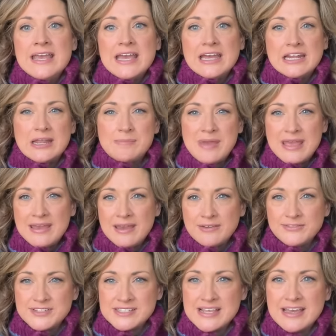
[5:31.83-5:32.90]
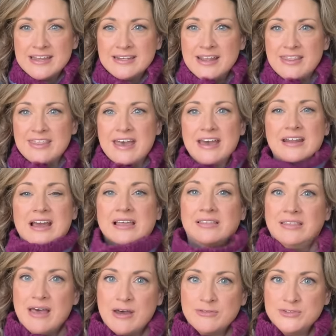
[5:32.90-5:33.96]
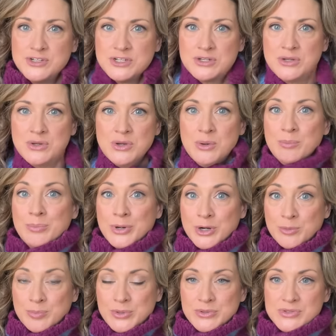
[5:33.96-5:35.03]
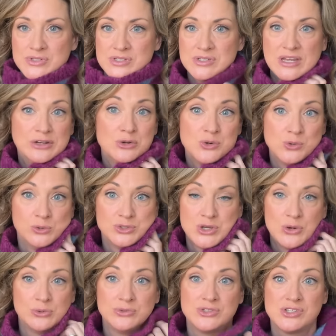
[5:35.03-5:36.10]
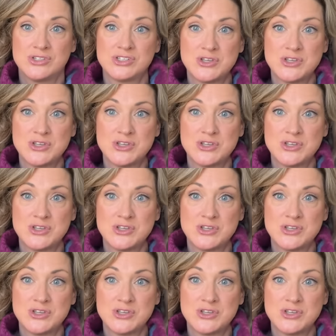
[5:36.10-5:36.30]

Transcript: And I may have said that I loved purples and cool tones.